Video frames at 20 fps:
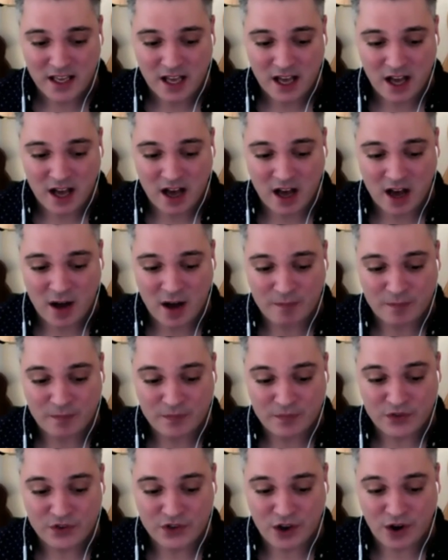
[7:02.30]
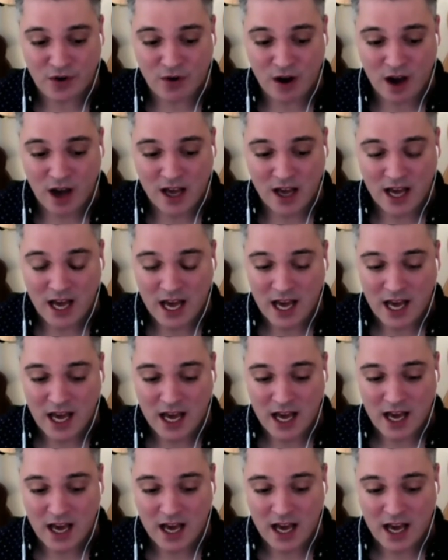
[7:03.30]
So
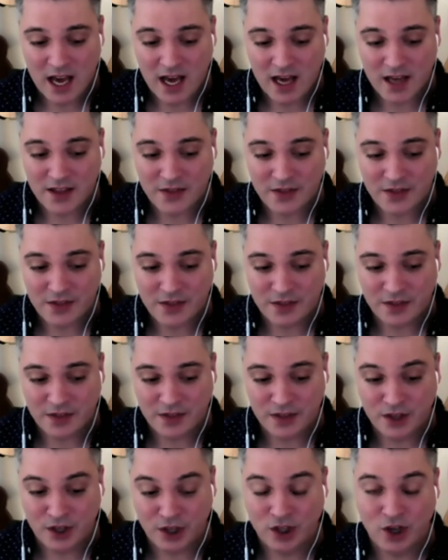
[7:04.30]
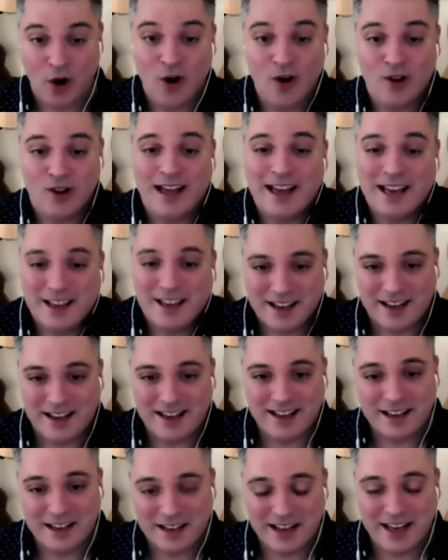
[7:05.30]
the goal, like
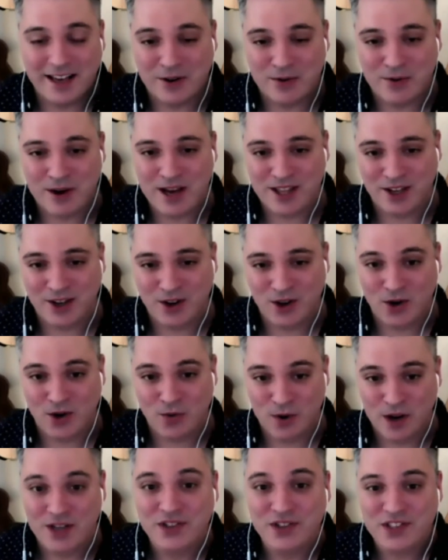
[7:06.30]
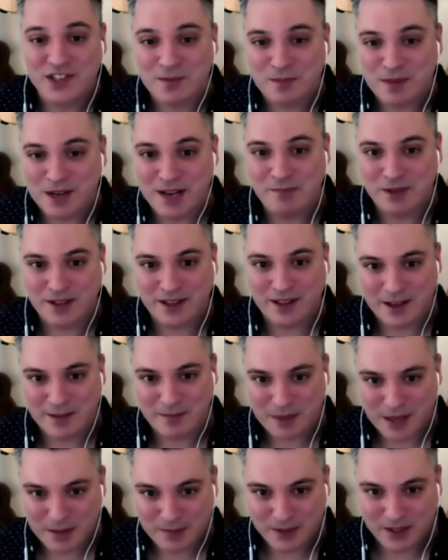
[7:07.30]
in a way, the goal was to manipulate
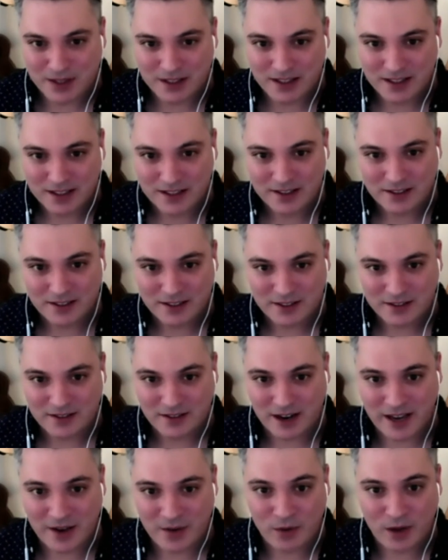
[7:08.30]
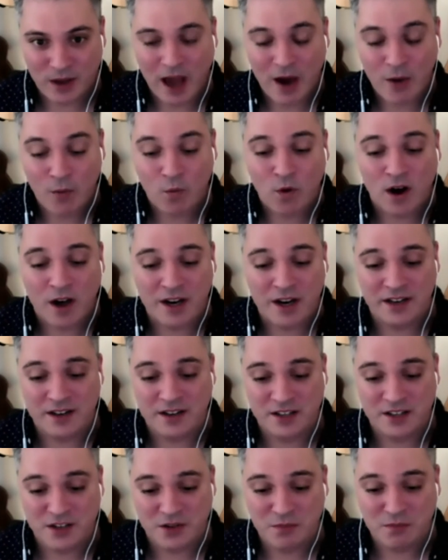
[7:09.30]
people, mm-hmm. right? I
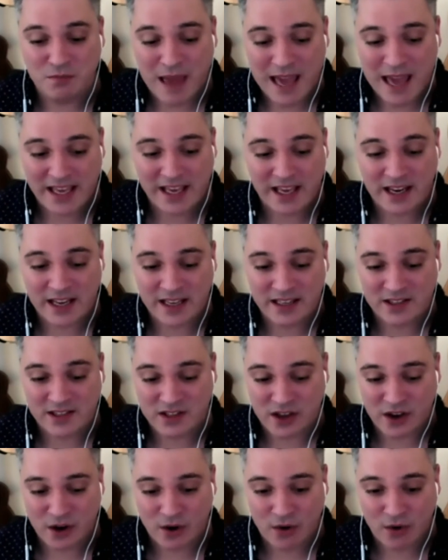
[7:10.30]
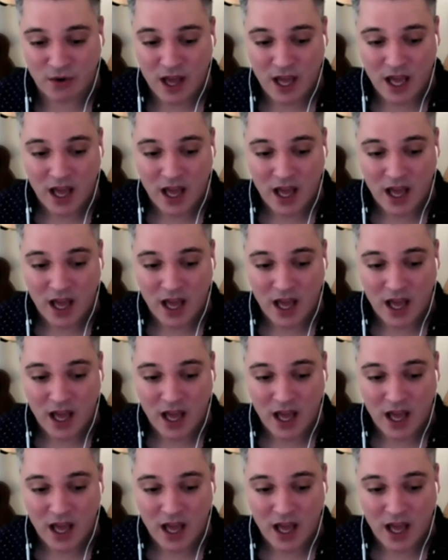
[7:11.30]
wanted to make it as though,